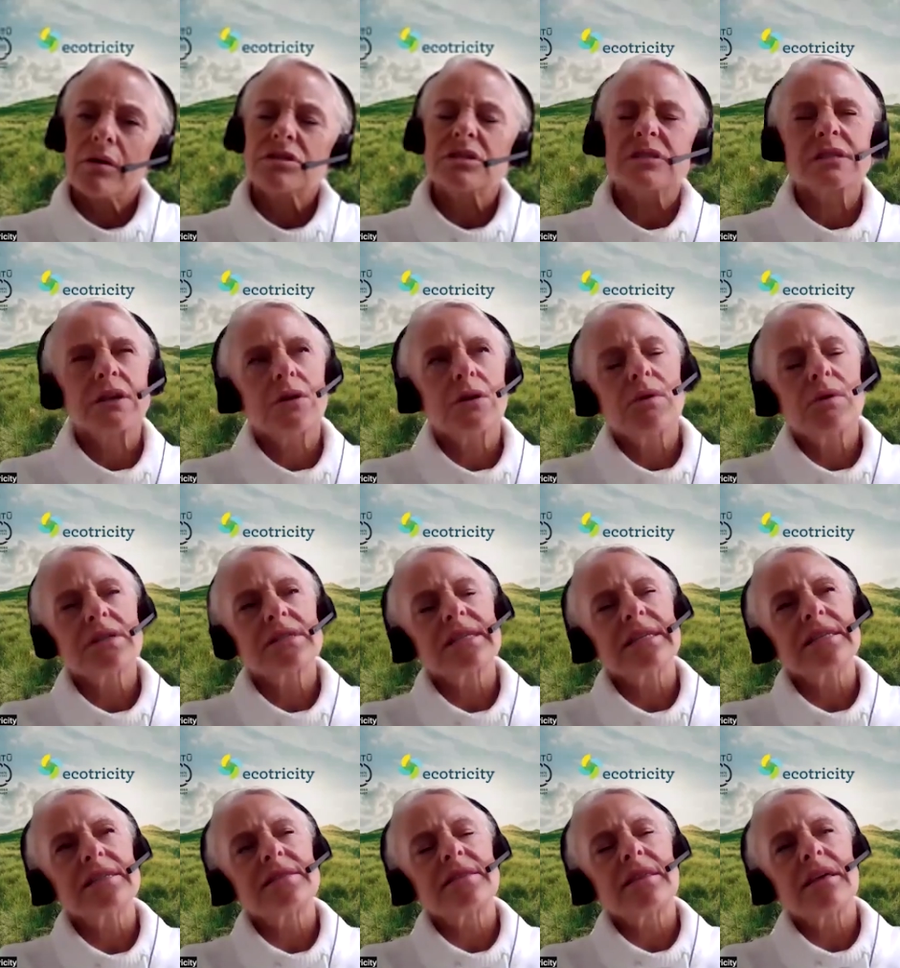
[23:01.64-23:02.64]
just going to ask,
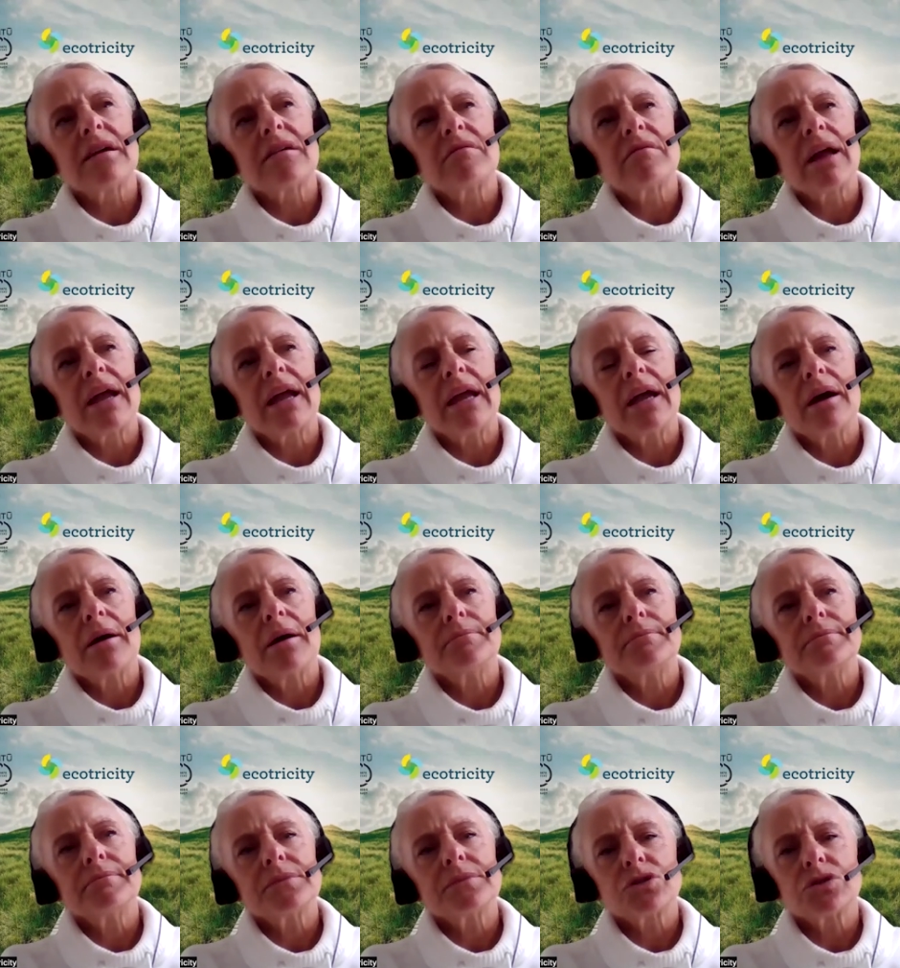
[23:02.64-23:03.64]
is there a
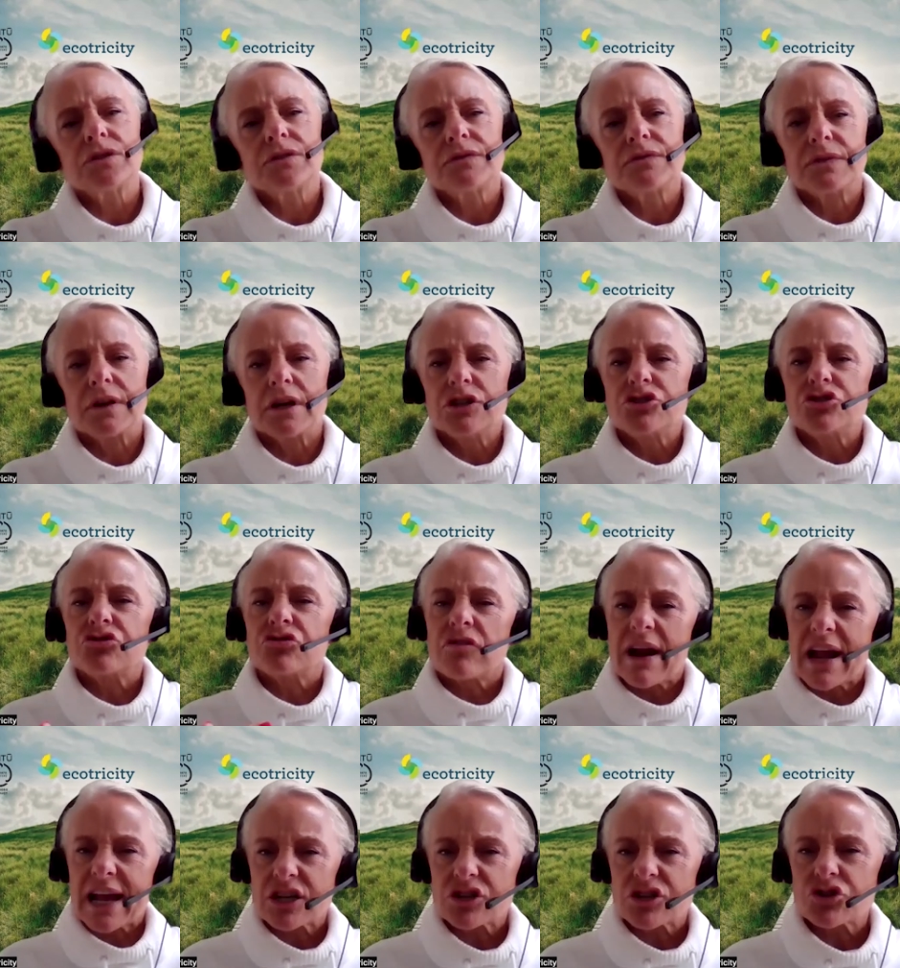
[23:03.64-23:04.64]
sort of a
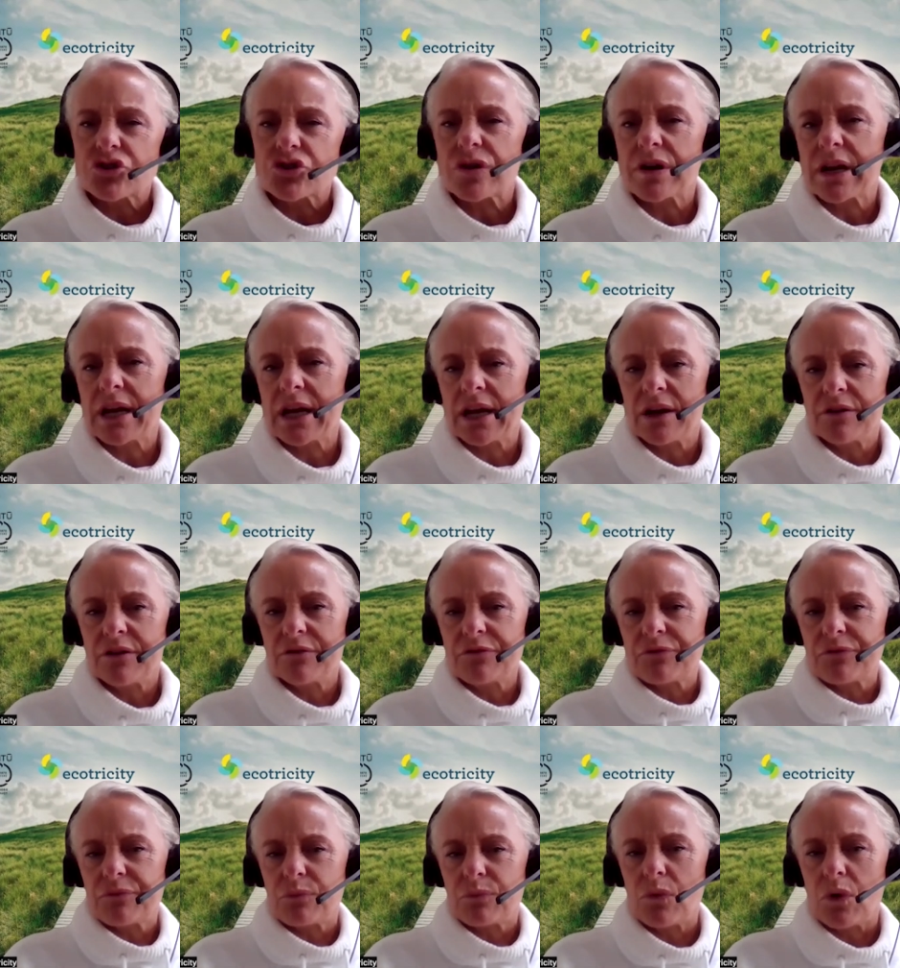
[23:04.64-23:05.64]
directory of
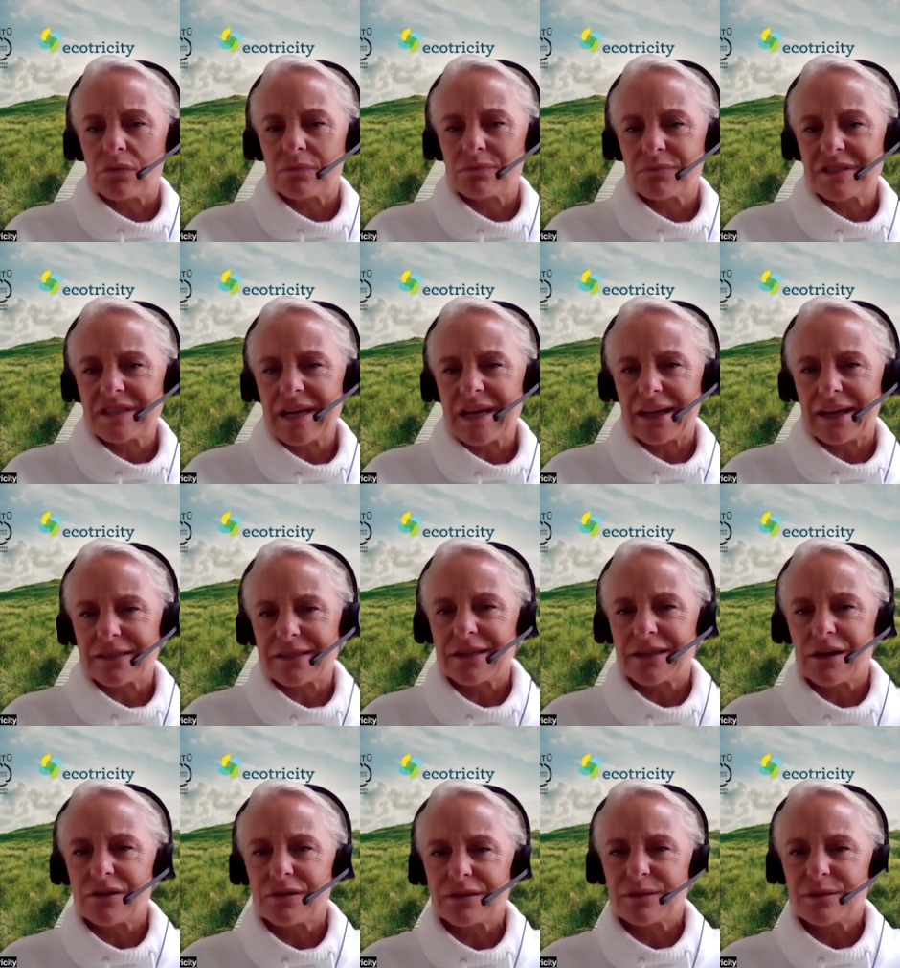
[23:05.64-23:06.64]
what
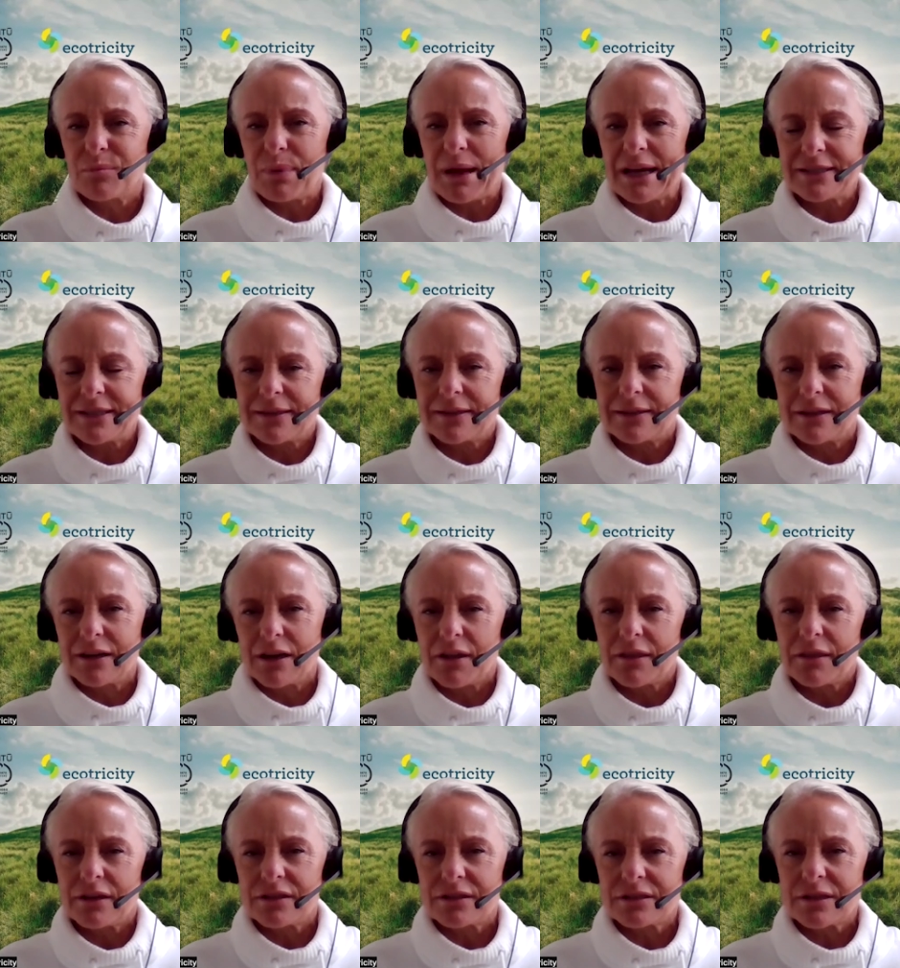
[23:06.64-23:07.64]
textiles are better than
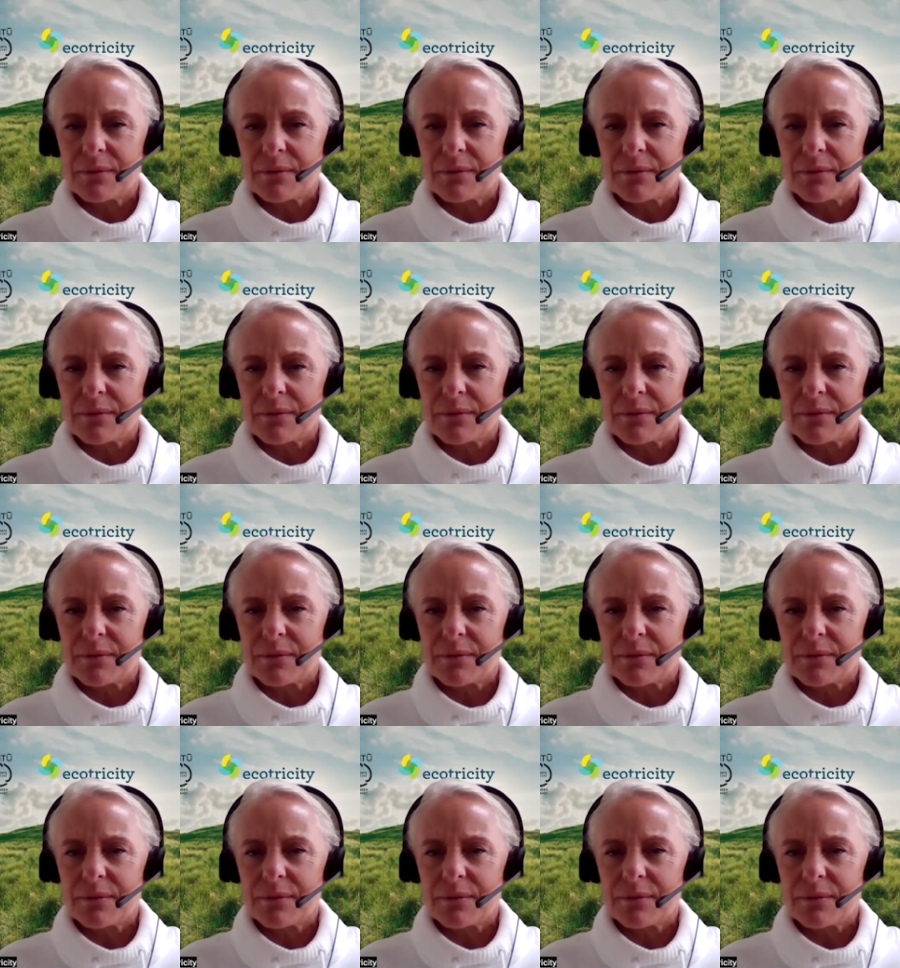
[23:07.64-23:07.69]
others?